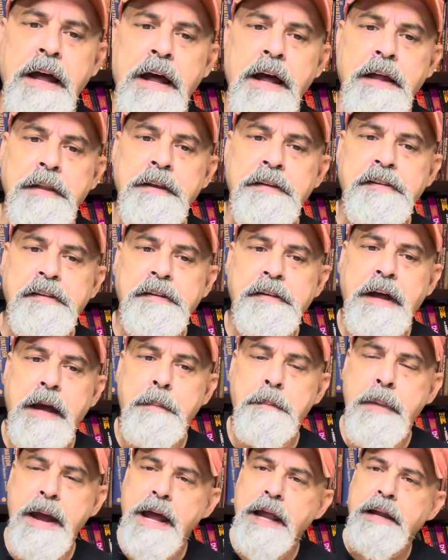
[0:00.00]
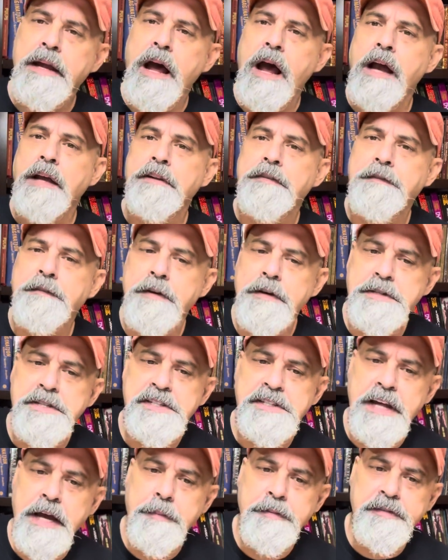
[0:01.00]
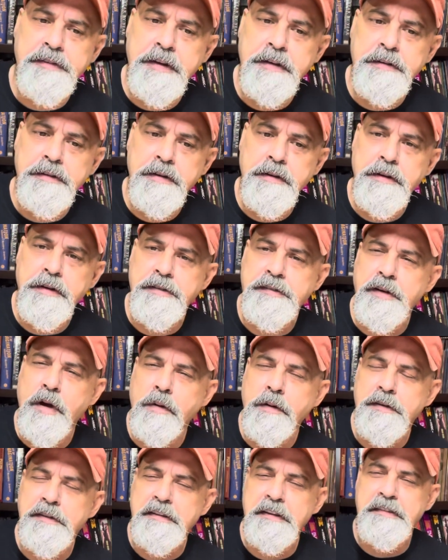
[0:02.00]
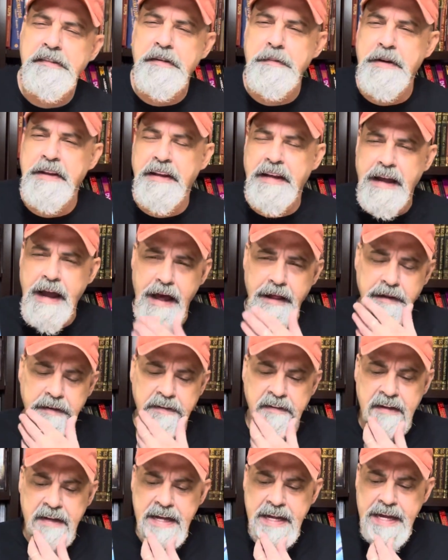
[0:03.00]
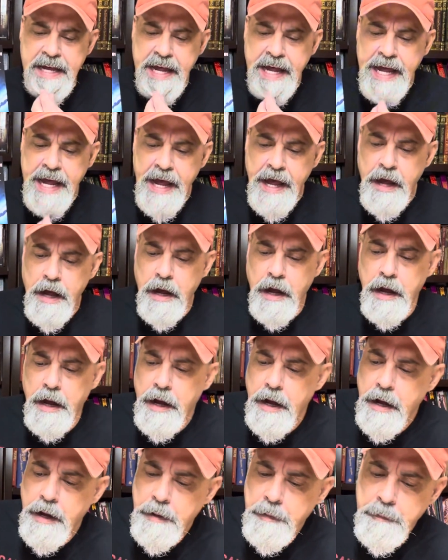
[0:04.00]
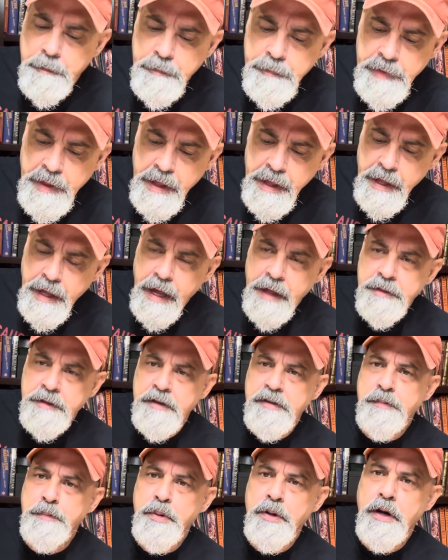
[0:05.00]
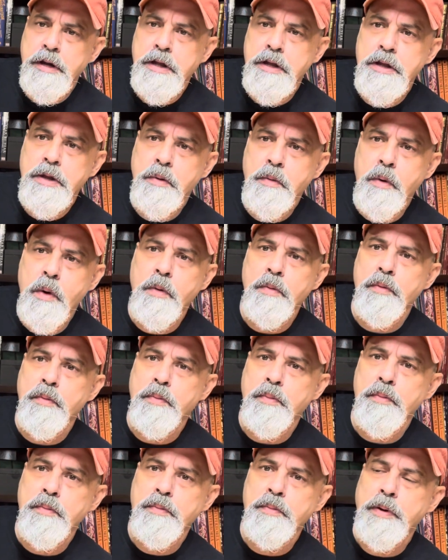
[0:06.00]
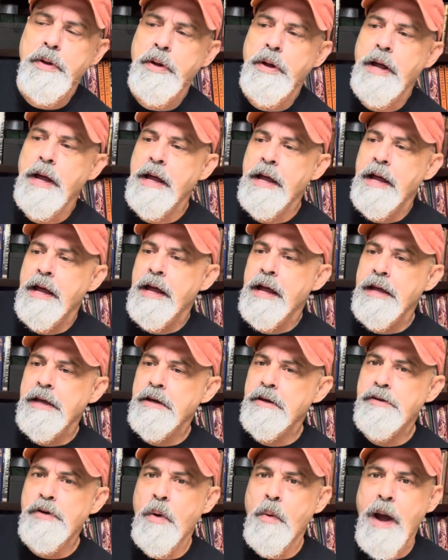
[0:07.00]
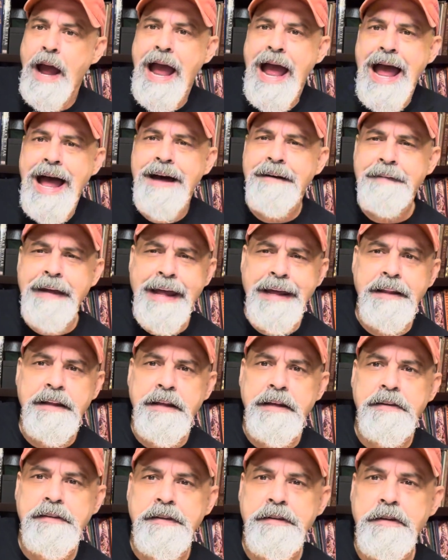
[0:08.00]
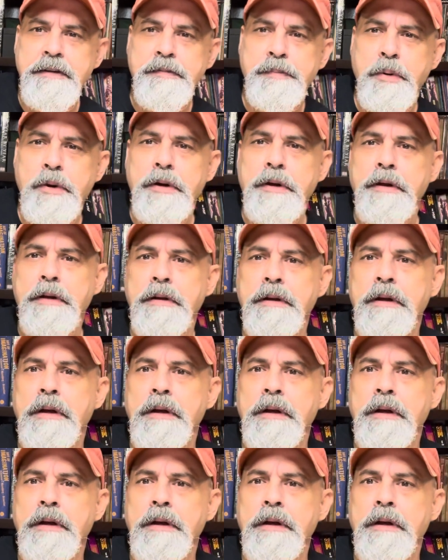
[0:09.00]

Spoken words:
This is like mankind's first steps into the solar system and the galaxy. In this book, you don't have aliens in this book.